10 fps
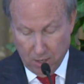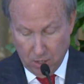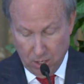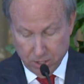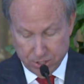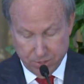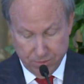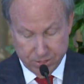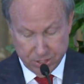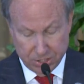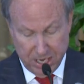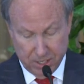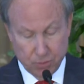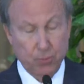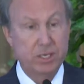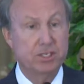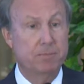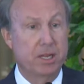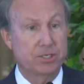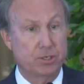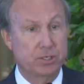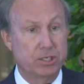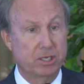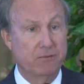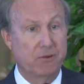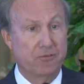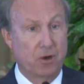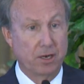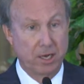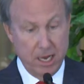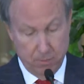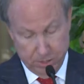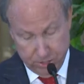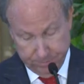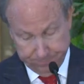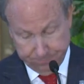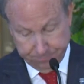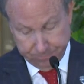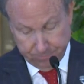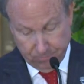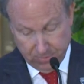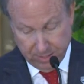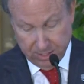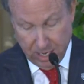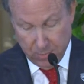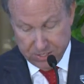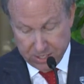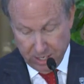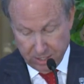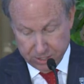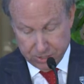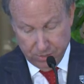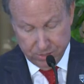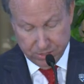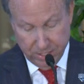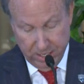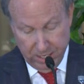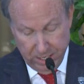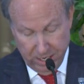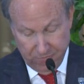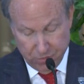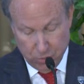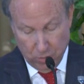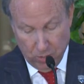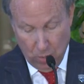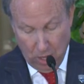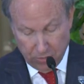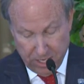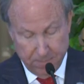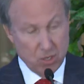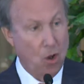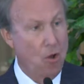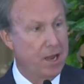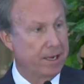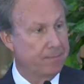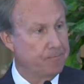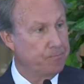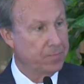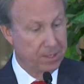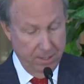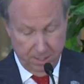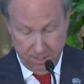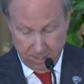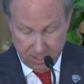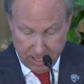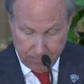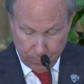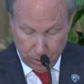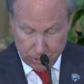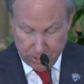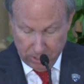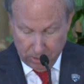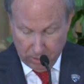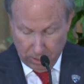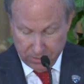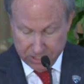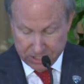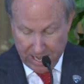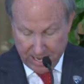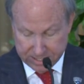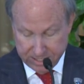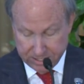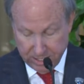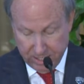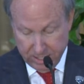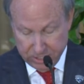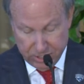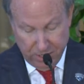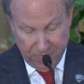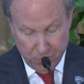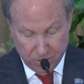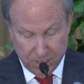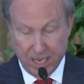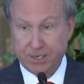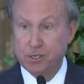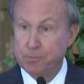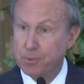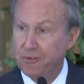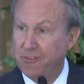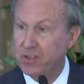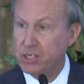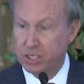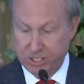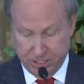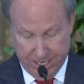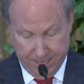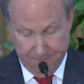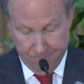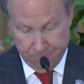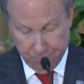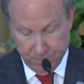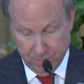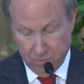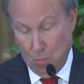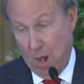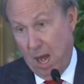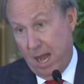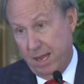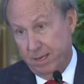all students to take 3 semesters of a foreign language. And we tell our students, if you're doing well, keep going. Keep pushing on this axis. See if you can get to proficiency. Why?